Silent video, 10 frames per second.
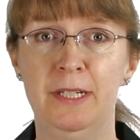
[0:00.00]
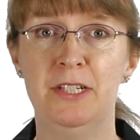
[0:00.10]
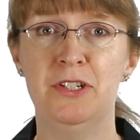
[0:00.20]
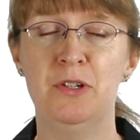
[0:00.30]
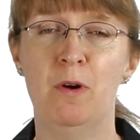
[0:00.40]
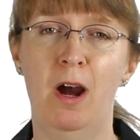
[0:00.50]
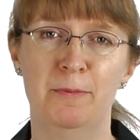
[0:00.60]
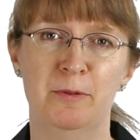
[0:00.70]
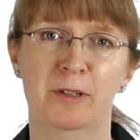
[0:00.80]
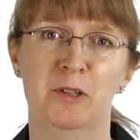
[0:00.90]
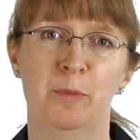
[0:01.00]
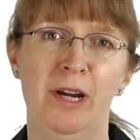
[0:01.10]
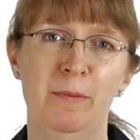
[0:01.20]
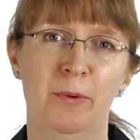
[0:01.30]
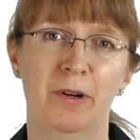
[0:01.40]
B2 Optomux
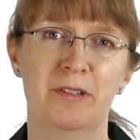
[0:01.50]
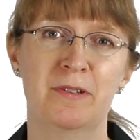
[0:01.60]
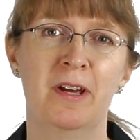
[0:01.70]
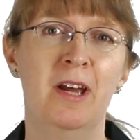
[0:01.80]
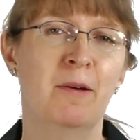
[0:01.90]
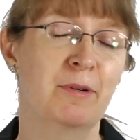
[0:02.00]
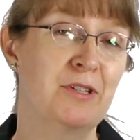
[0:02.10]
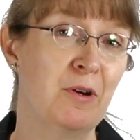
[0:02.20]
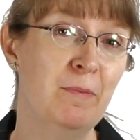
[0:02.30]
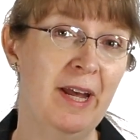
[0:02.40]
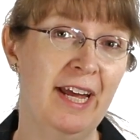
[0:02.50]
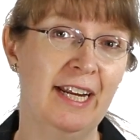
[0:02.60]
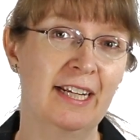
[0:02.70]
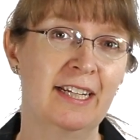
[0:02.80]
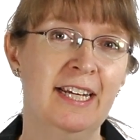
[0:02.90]
brain boards, but don't
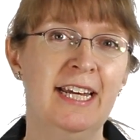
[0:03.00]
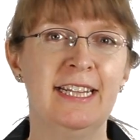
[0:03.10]
panic.